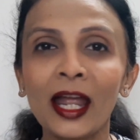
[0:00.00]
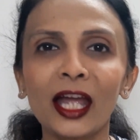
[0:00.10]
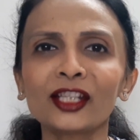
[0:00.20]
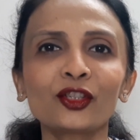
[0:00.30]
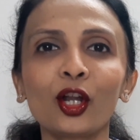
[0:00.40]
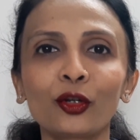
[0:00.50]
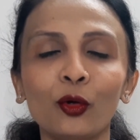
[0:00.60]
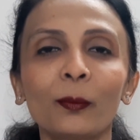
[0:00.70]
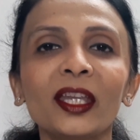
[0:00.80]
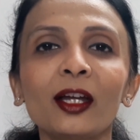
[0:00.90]
As you all
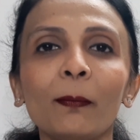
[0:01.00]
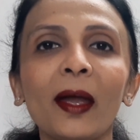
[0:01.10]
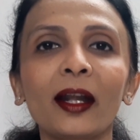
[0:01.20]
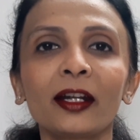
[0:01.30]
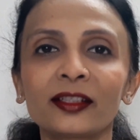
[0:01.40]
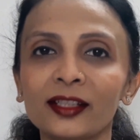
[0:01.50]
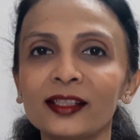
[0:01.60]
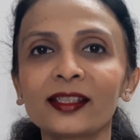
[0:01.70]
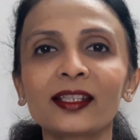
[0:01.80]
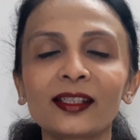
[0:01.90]
know, being a parent,
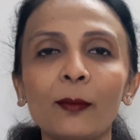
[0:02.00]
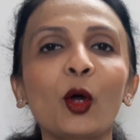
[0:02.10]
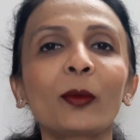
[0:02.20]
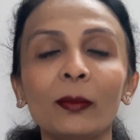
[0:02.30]
son's exam or